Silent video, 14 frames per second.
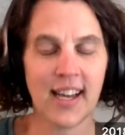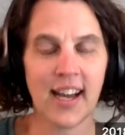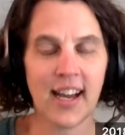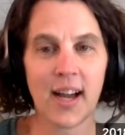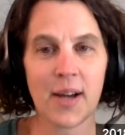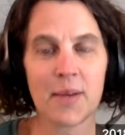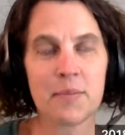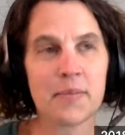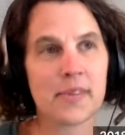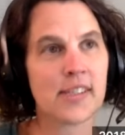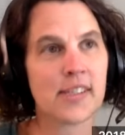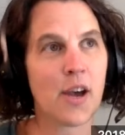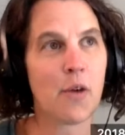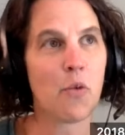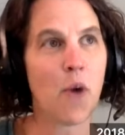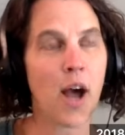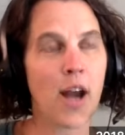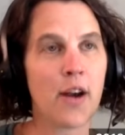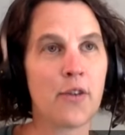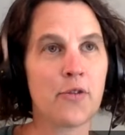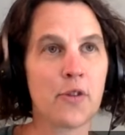um, so
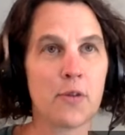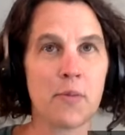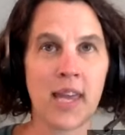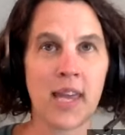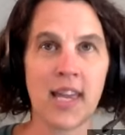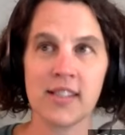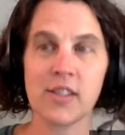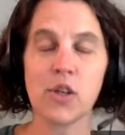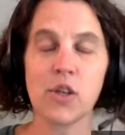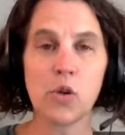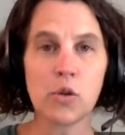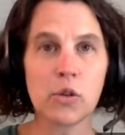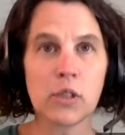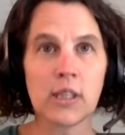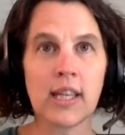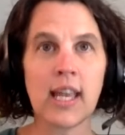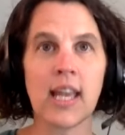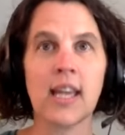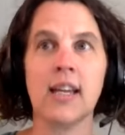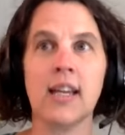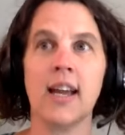water for me is
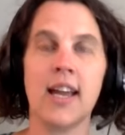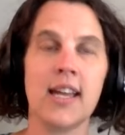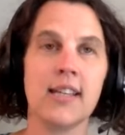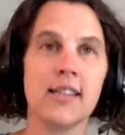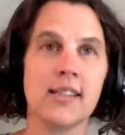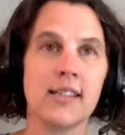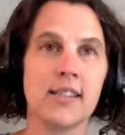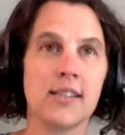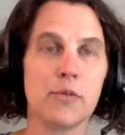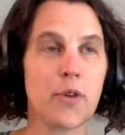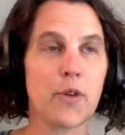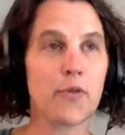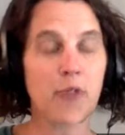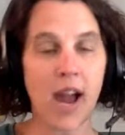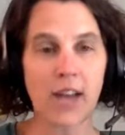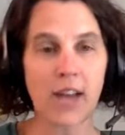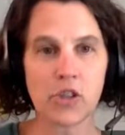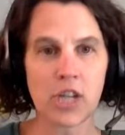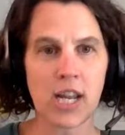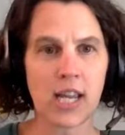cooling. It's refreshing.